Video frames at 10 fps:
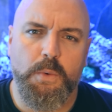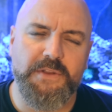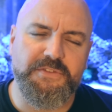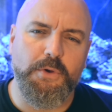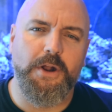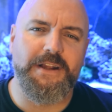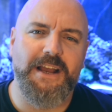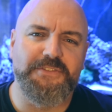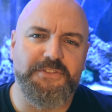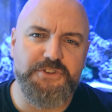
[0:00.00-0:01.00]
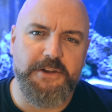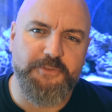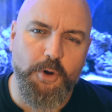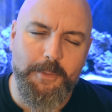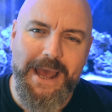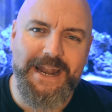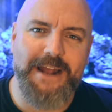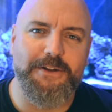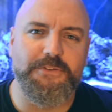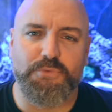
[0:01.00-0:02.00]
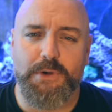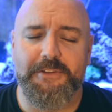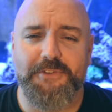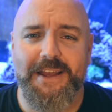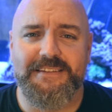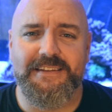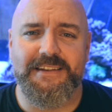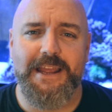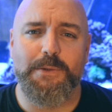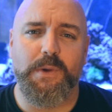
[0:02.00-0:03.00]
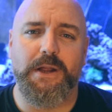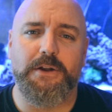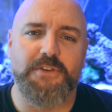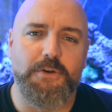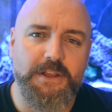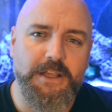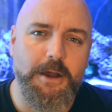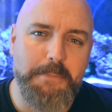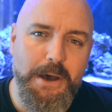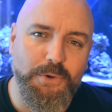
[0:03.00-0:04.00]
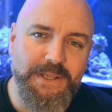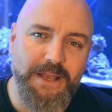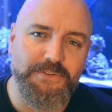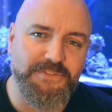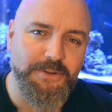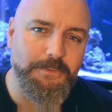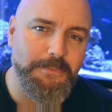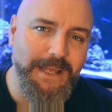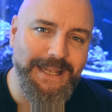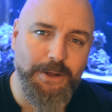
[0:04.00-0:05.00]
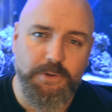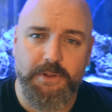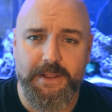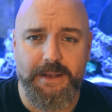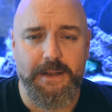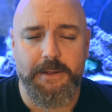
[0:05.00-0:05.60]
What's going on, guys? It's Jeff for Mad Hatter's Reef, and today we are talking about calcium and alkalinity.